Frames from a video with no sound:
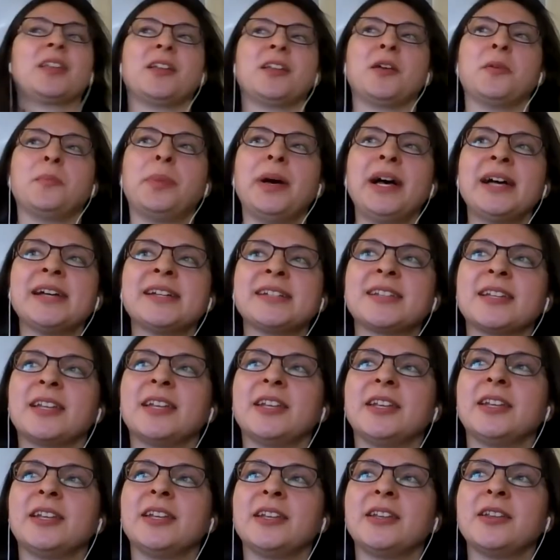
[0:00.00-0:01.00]
But
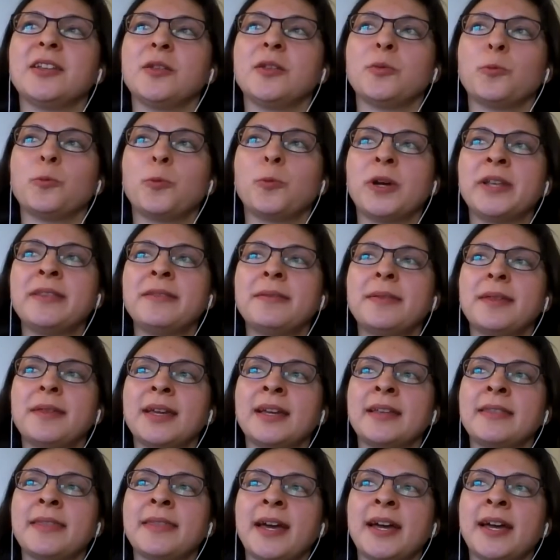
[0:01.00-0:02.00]
one
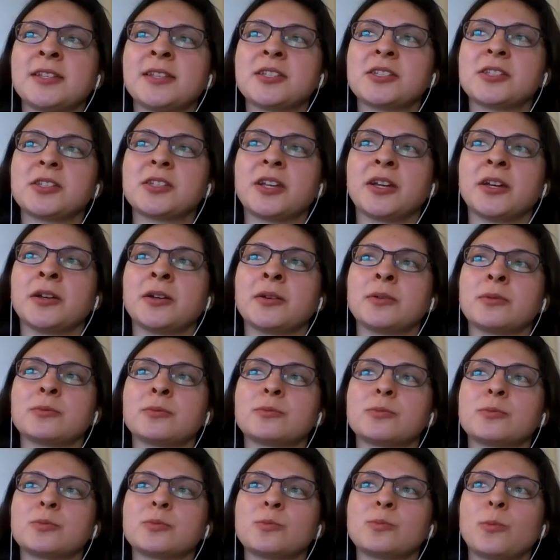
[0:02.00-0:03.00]
thing that
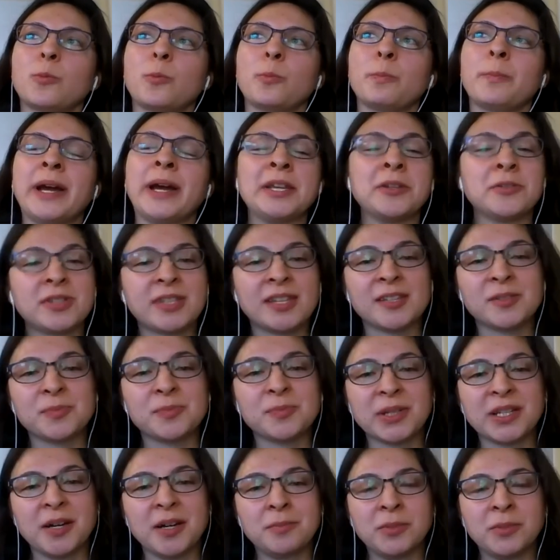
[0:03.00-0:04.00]
MIUSA has
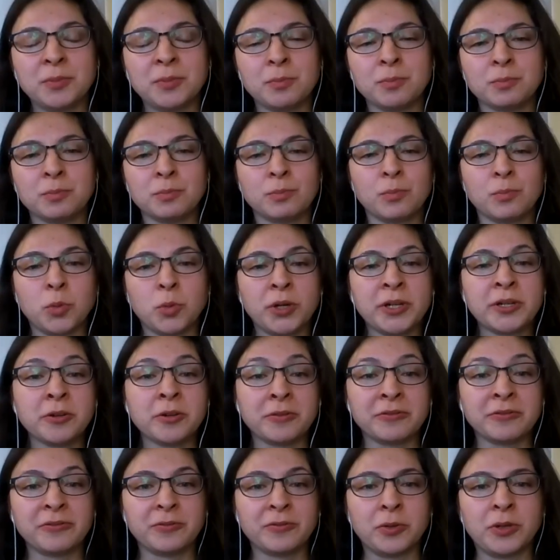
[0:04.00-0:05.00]
become more
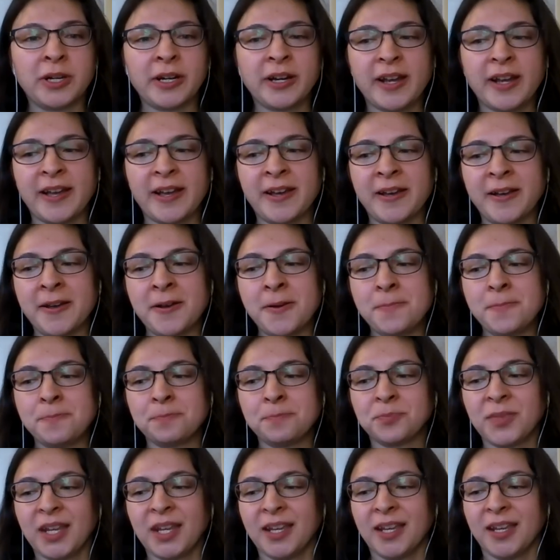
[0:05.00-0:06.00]
known for
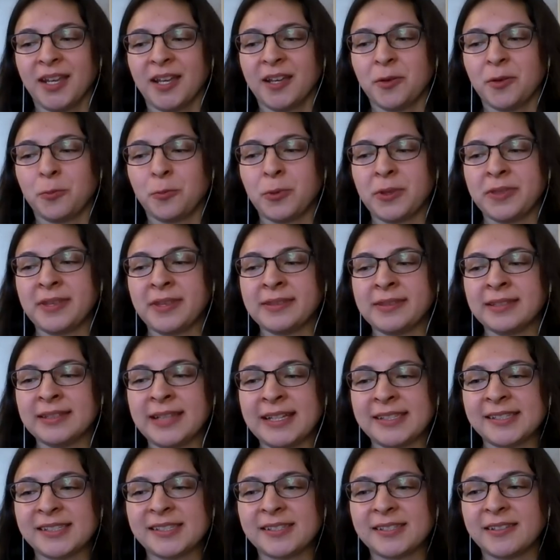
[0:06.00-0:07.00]
within the
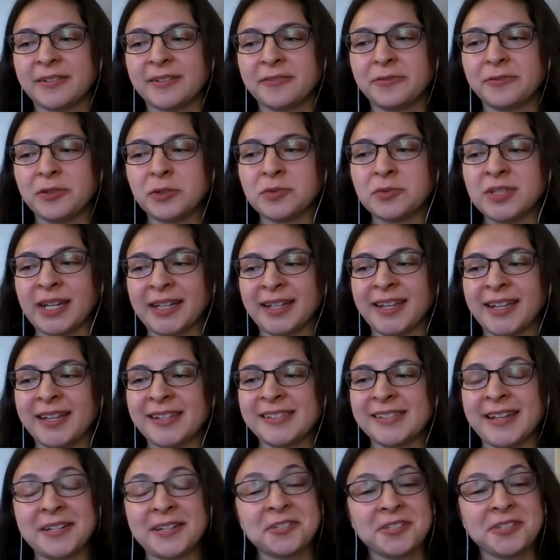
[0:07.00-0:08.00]
last few
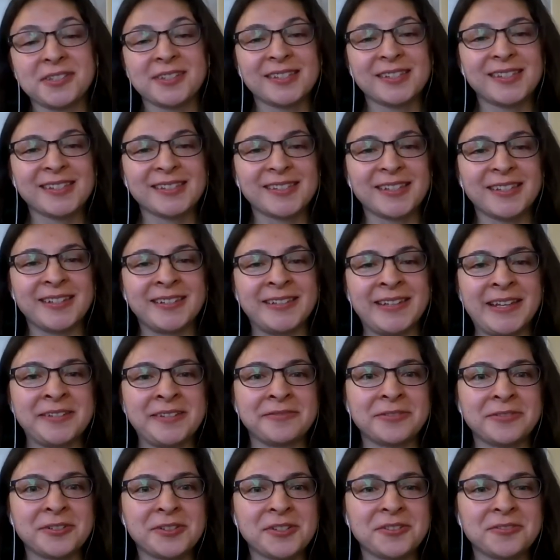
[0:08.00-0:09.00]
decades, and actually this is an
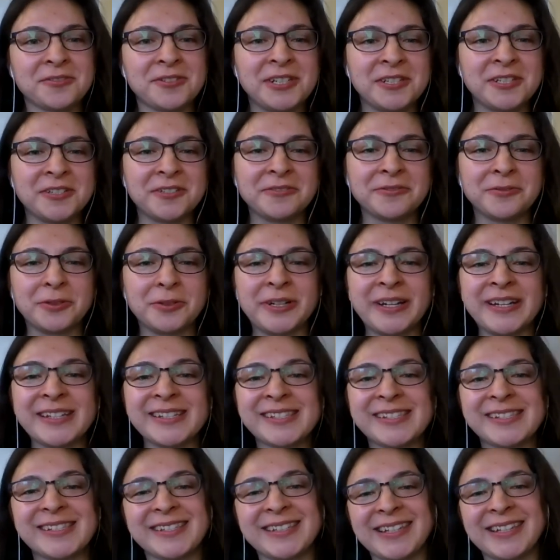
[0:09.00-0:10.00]
anniversary year for
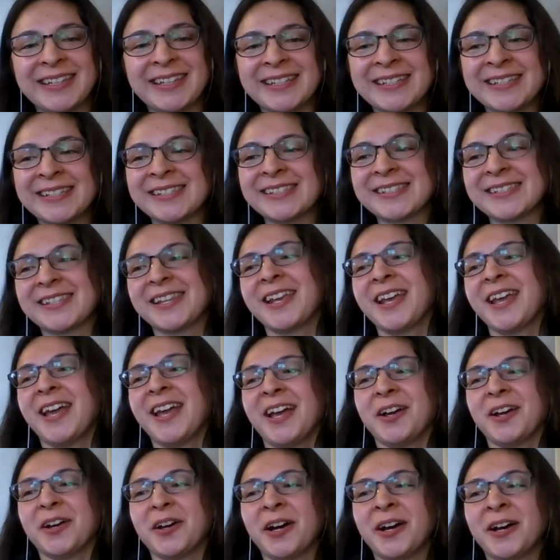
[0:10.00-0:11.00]
us, is
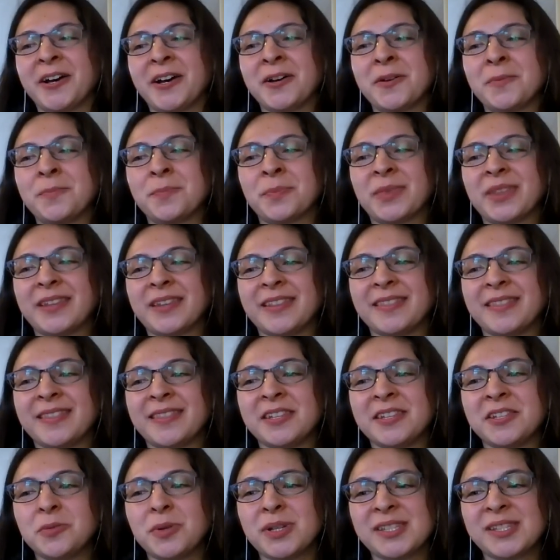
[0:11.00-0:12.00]
the
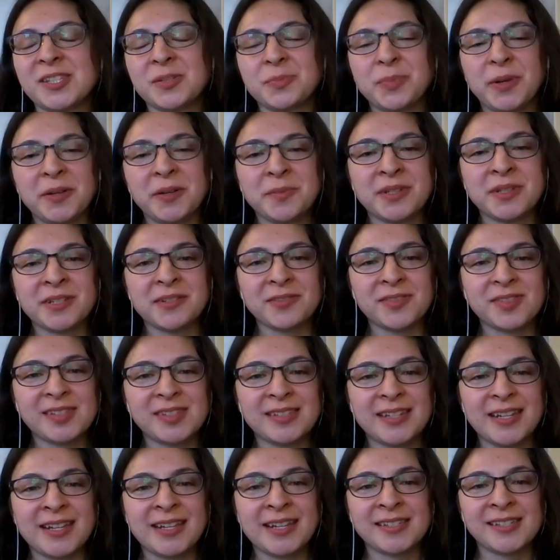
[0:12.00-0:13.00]
US Department of
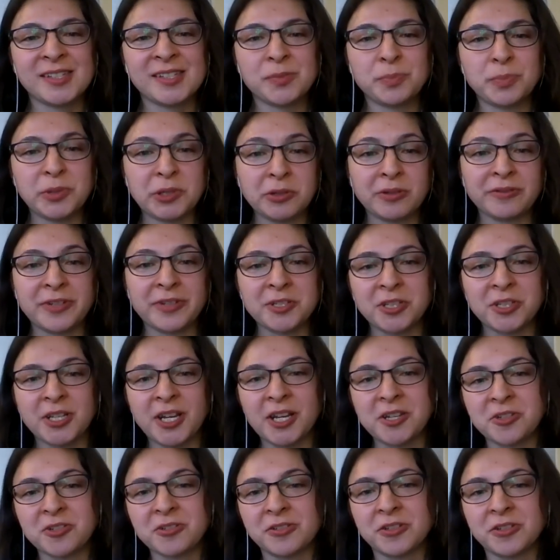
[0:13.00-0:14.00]
State's Bureau of
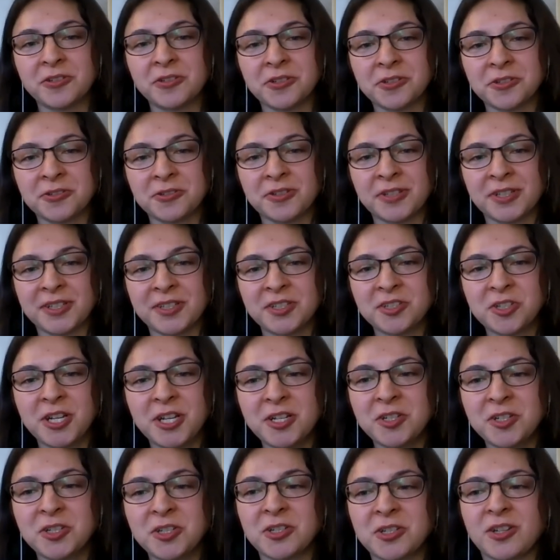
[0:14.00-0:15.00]
Educational and Cultural
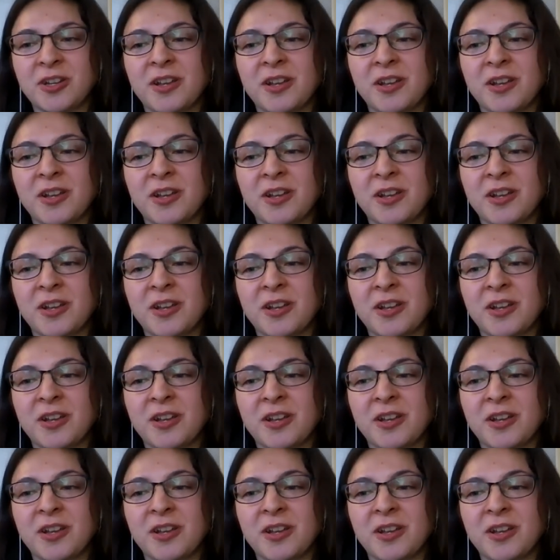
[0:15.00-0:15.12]
Exchange